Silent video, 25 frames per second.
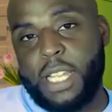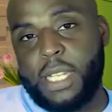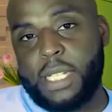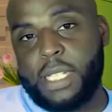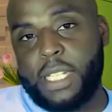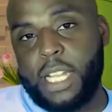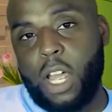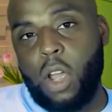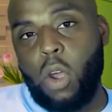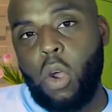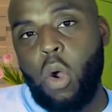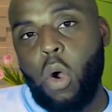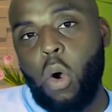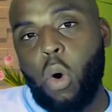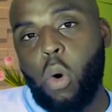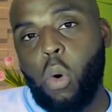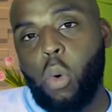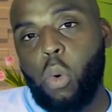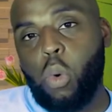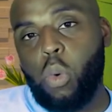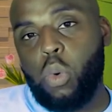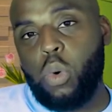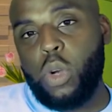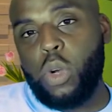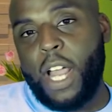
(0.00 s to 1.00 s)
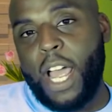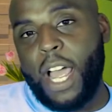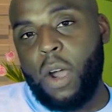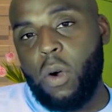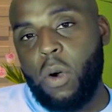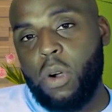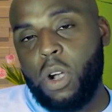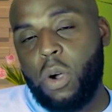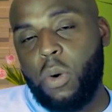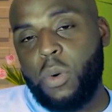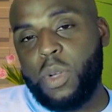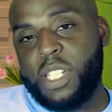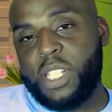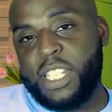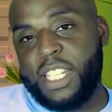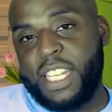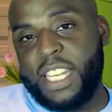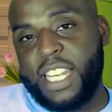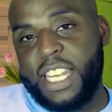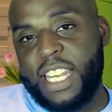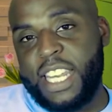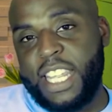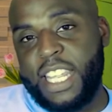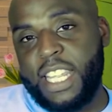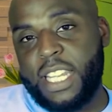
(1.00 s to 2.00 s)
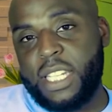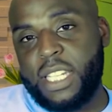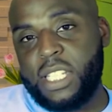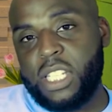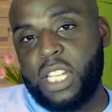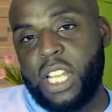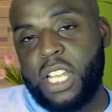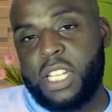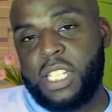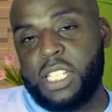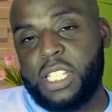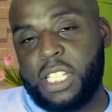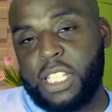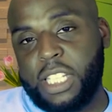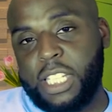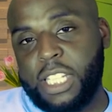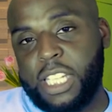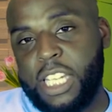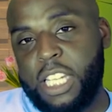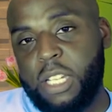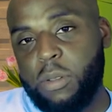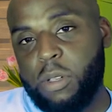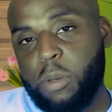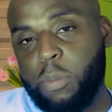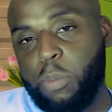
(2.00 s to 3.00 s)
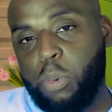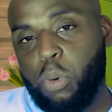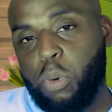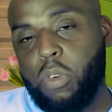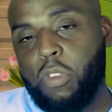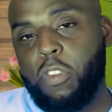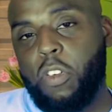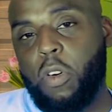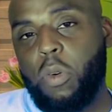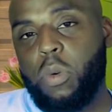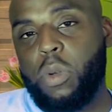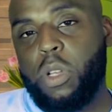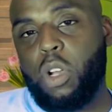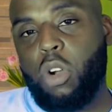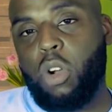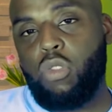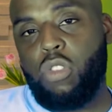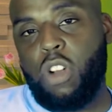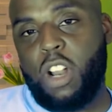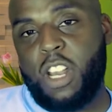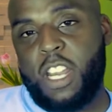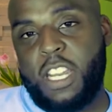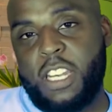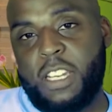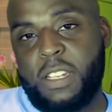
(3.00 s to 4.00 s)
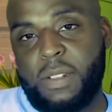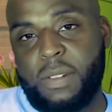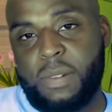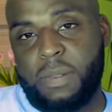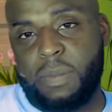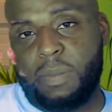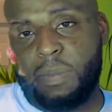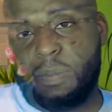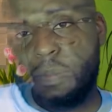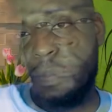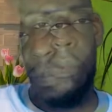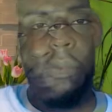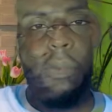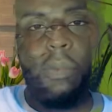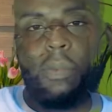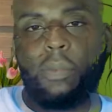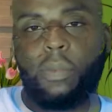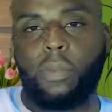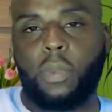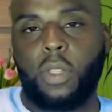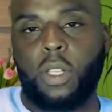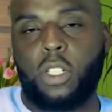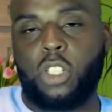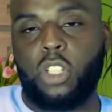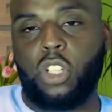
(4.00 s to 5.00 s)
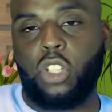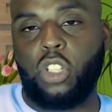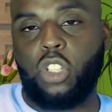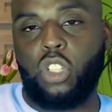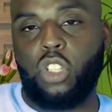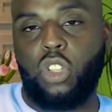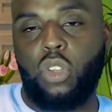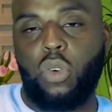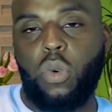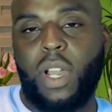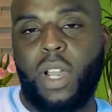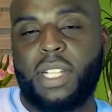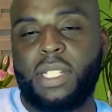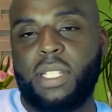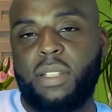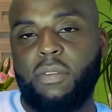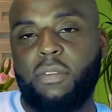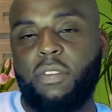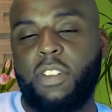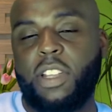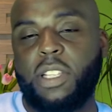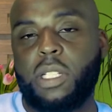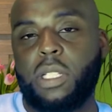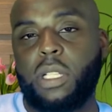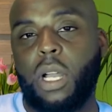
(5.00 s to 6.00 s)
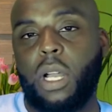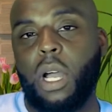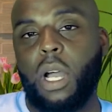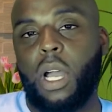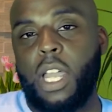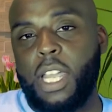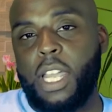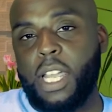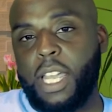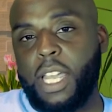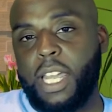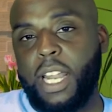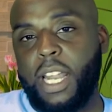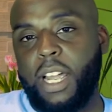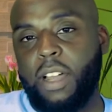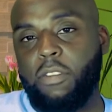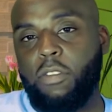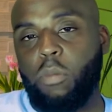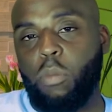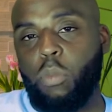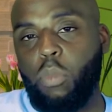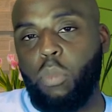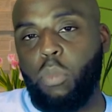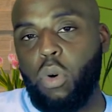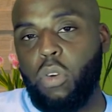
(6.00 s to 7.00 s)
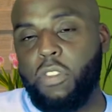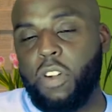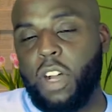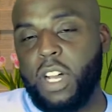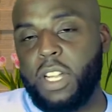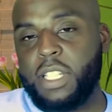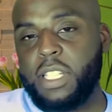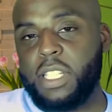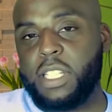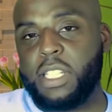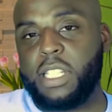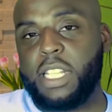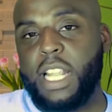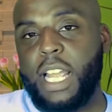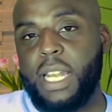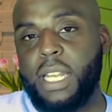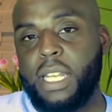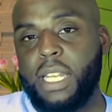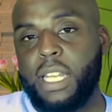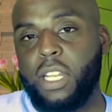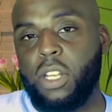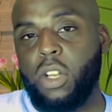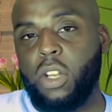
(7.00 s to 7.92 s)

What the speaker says: out all the outgoings it needs to keep the portfolio running. So you as an investor can have more of an understanding